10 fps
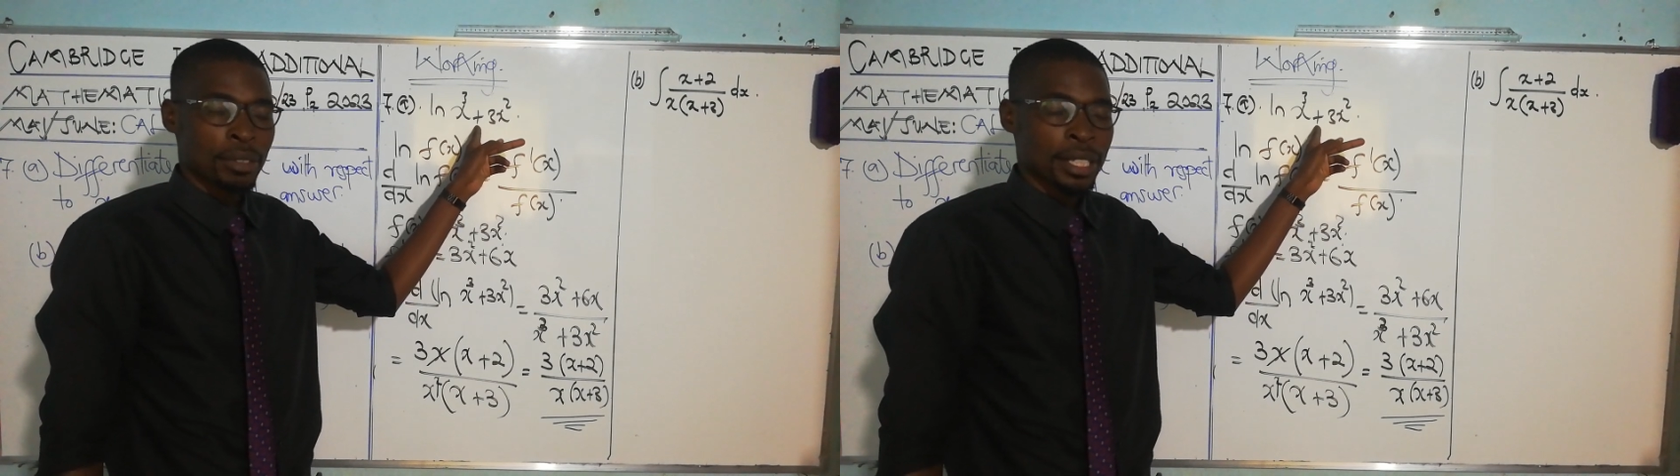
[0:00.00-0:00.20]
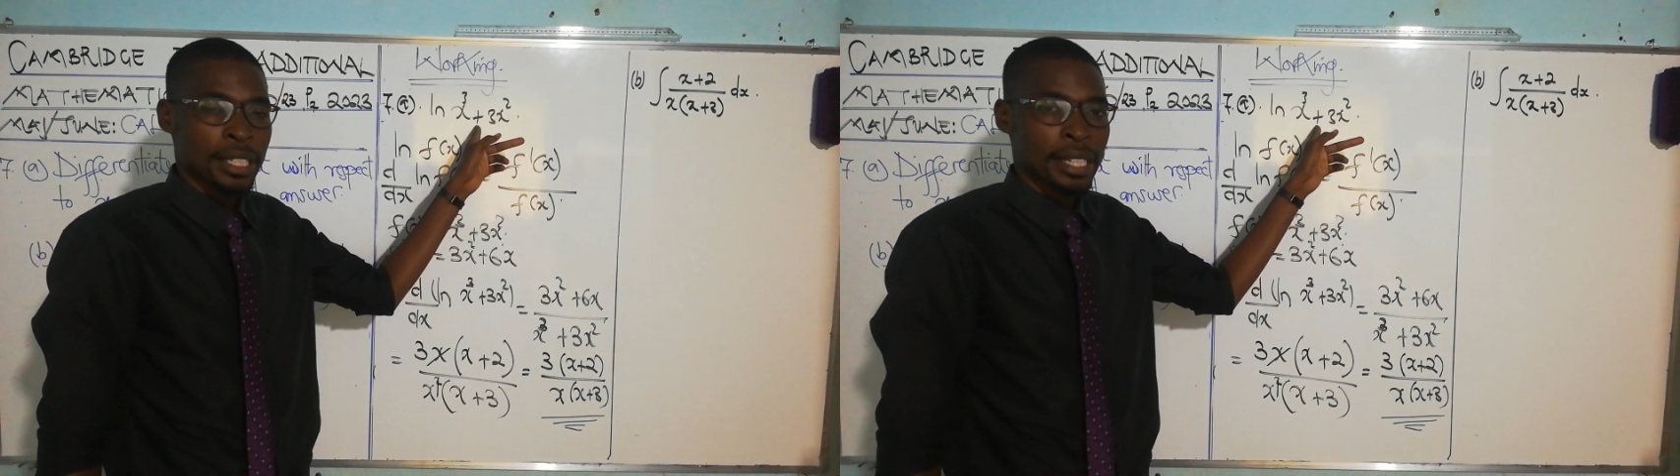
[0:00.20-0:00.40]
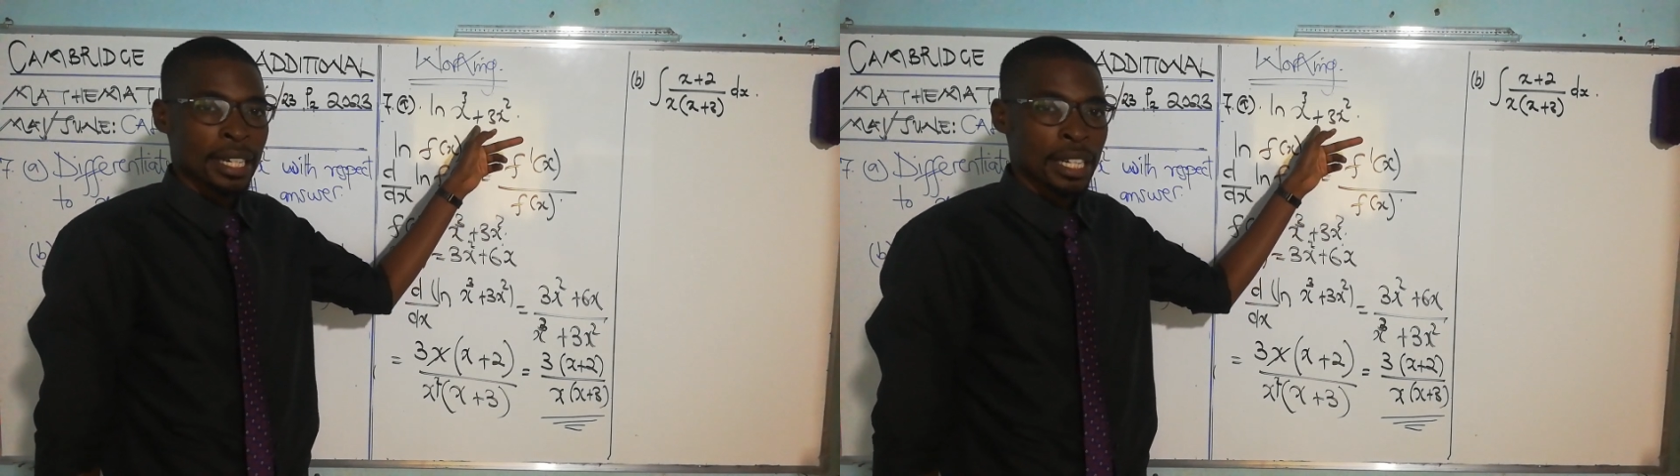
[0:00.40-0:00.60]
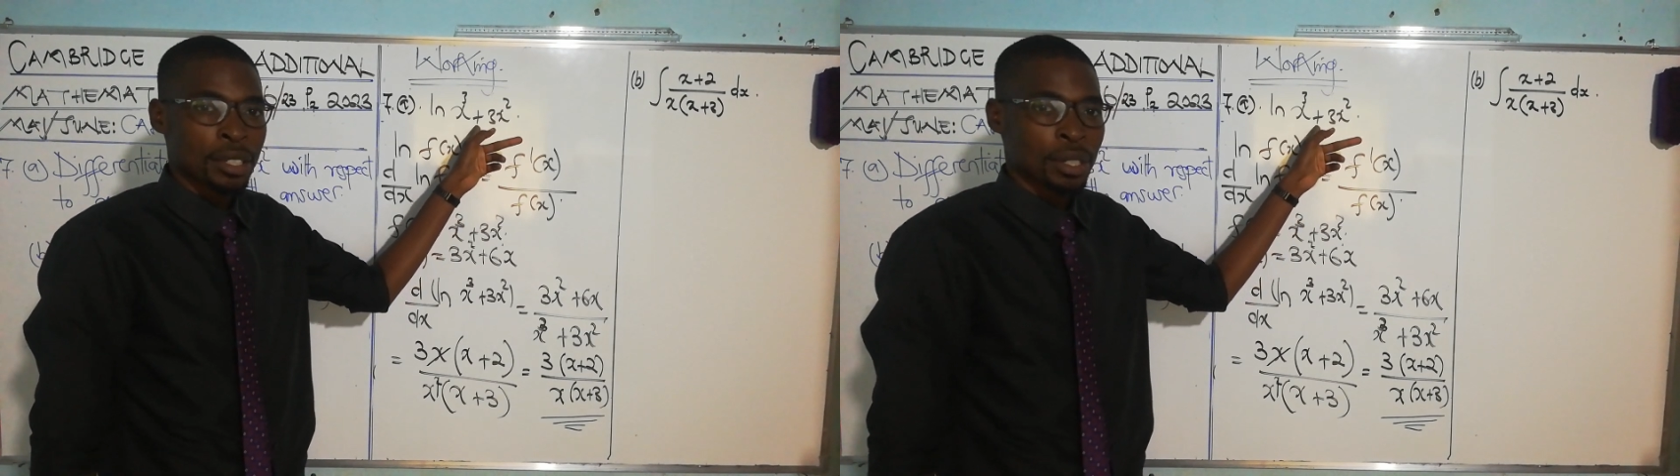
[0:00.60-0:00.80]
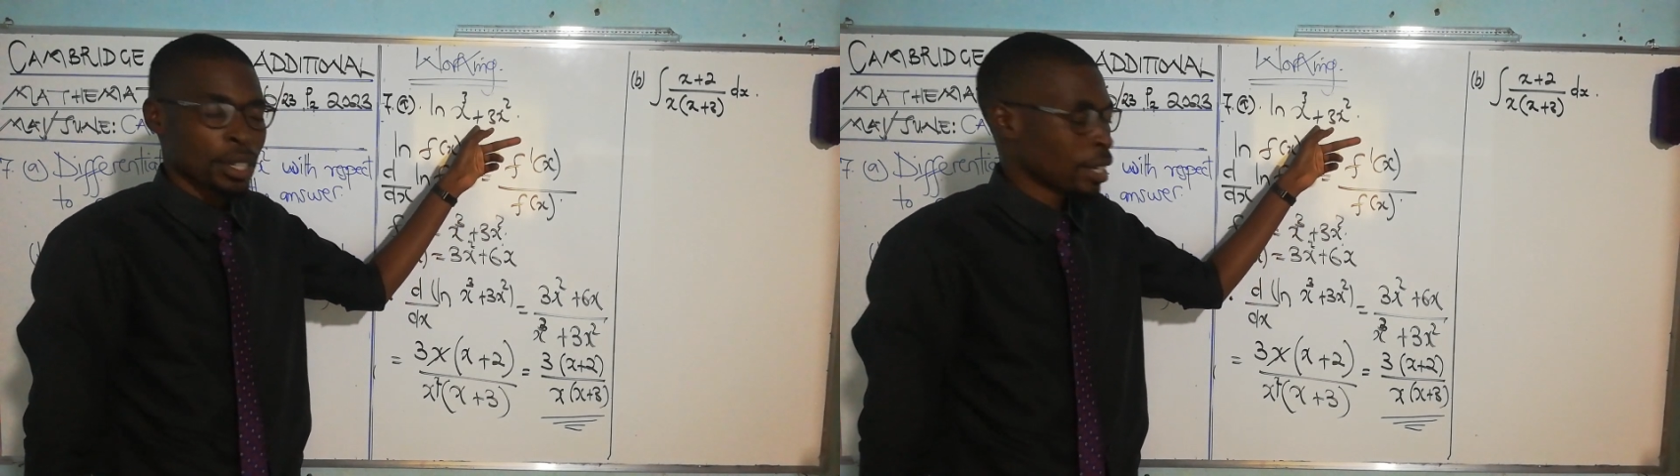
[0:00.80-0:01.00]
which is the
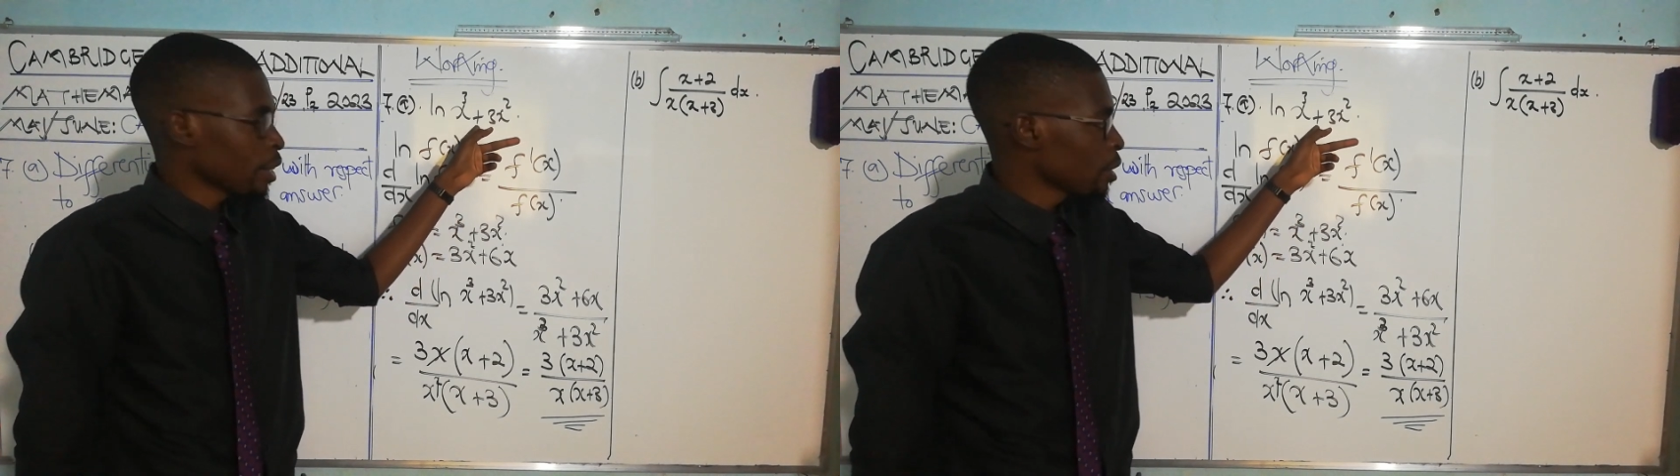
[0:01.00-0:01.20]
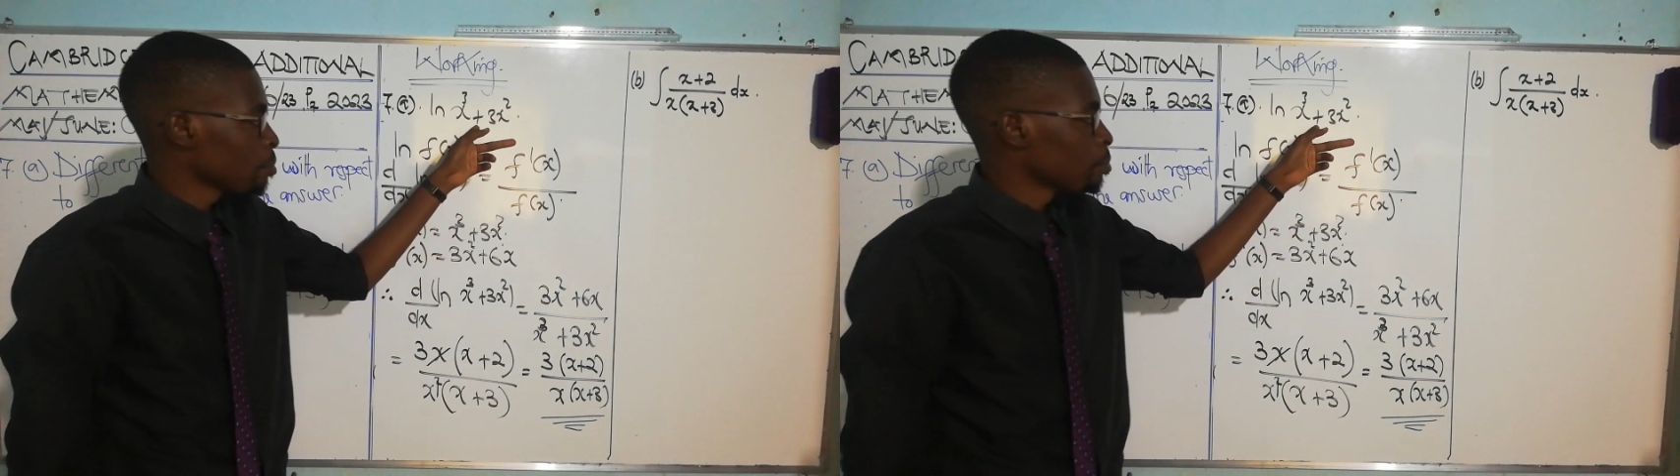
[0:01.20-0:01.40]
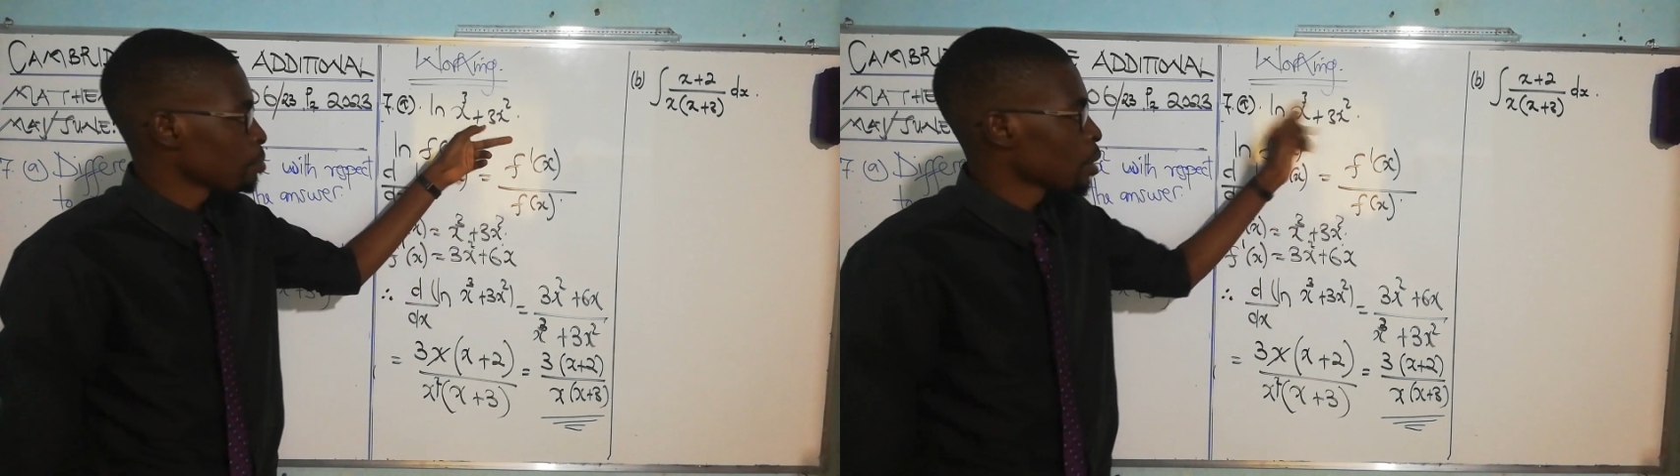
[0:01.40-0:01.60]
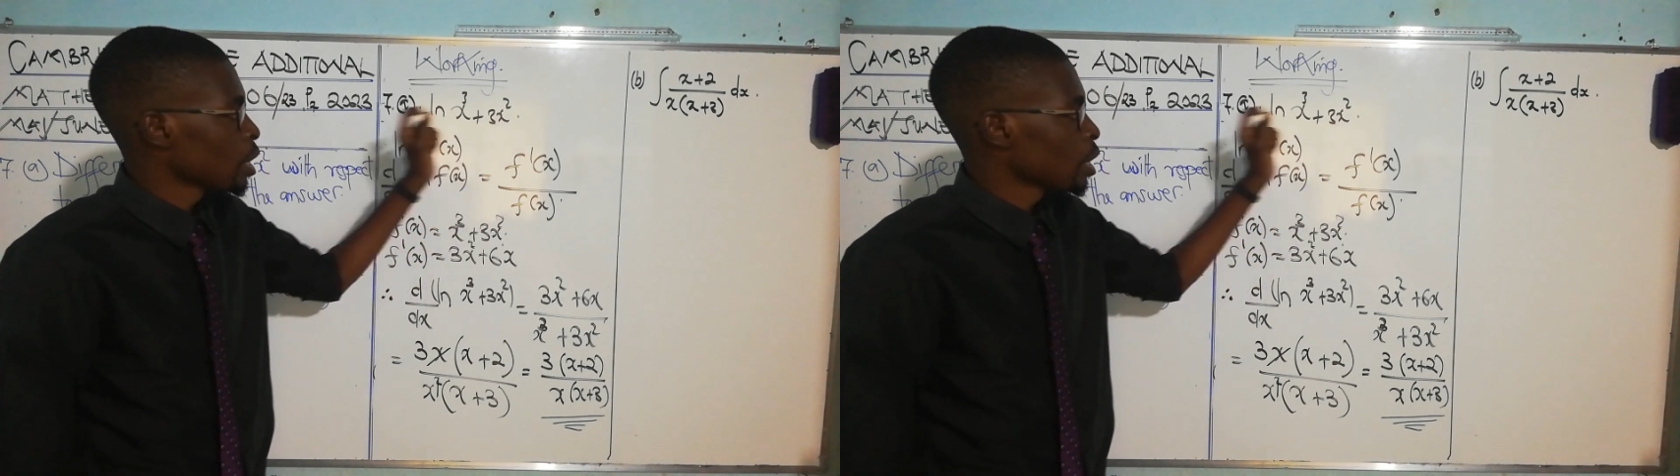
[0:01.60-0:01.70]
natural logarithm.